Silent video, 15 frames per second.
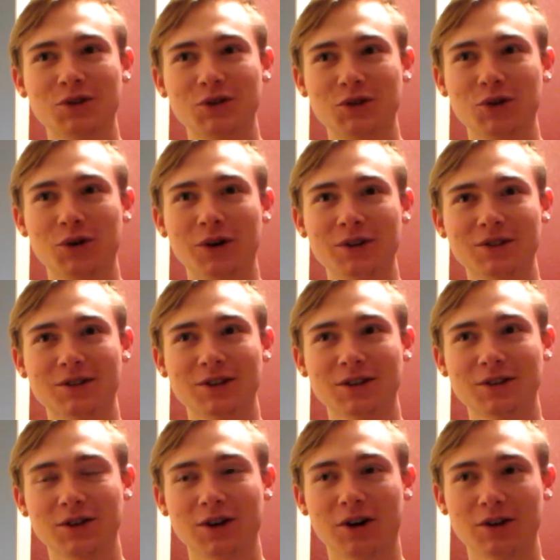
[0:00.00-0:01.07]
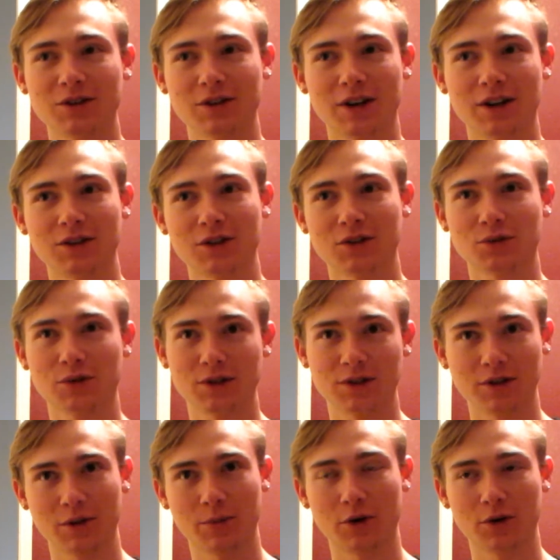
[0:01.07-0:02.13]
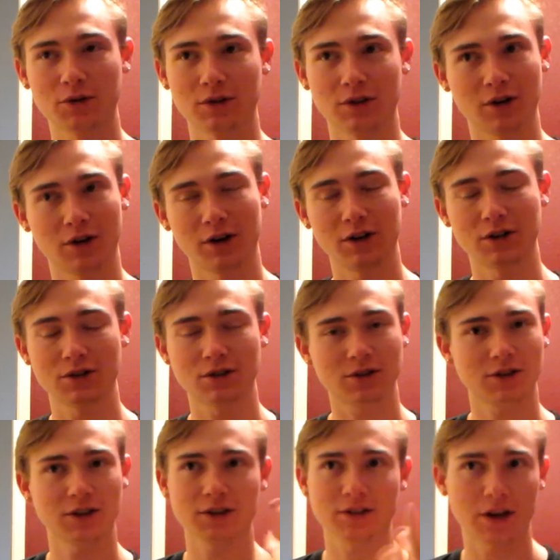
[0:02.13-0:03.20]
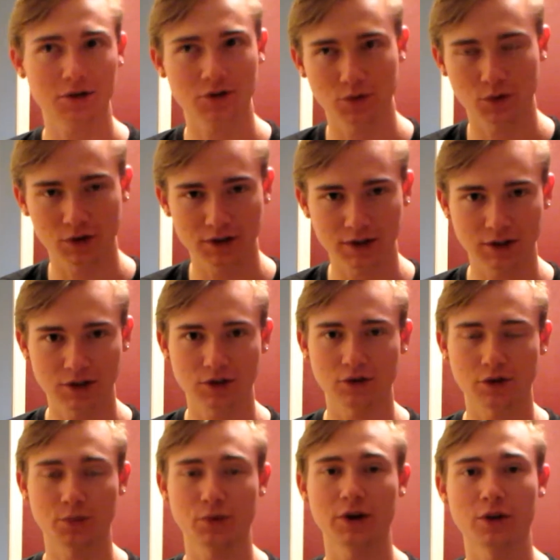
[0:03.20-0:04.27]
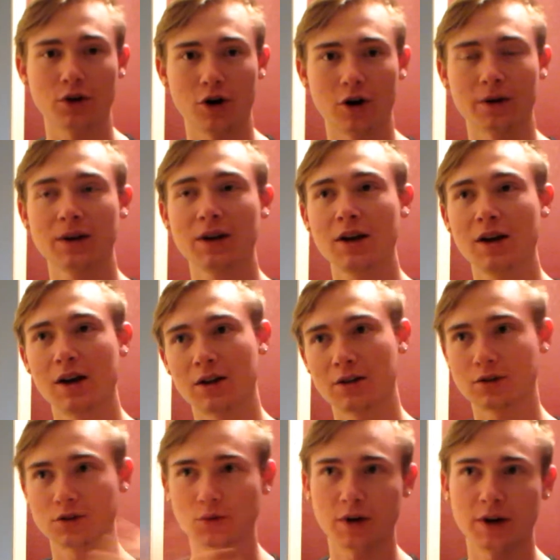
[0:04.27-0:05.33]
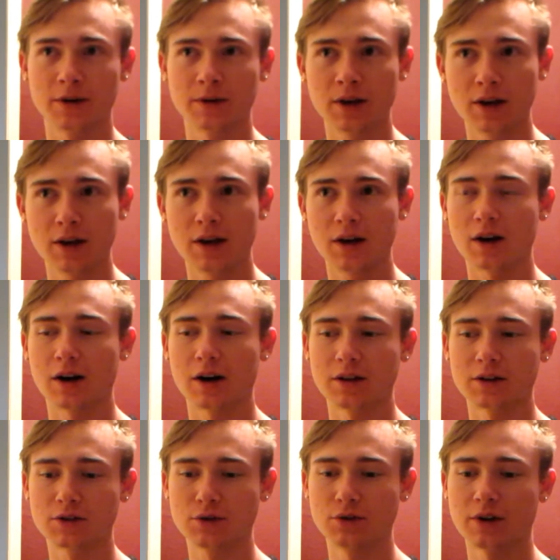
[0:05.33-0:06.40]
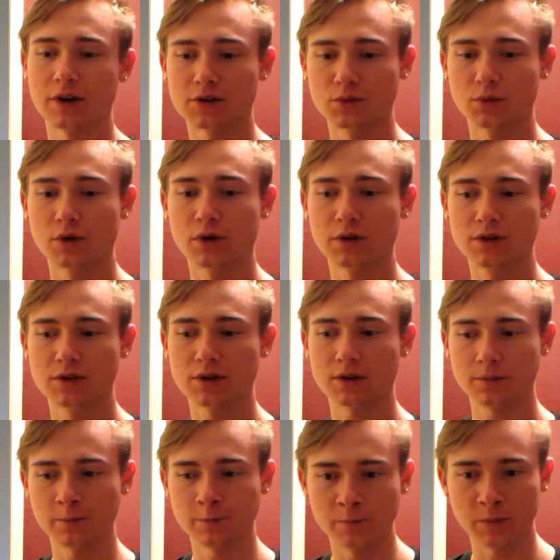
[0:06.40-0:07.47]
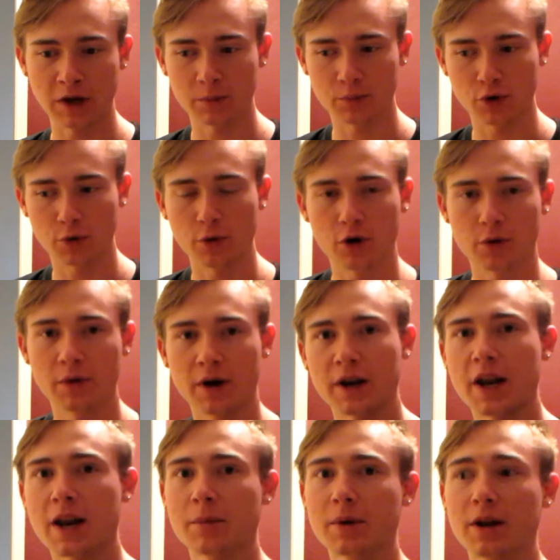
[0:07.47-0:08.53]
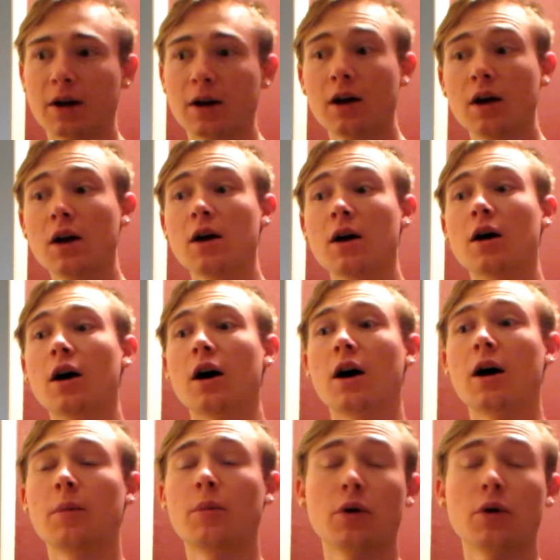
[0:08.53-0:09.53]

there's two on 60 cards that I just recently posted. They're each 6,000 words each, so they're pretty long. And there's one uh, that's 2,000 words on Pro Pokemon, and I'm gonna uh,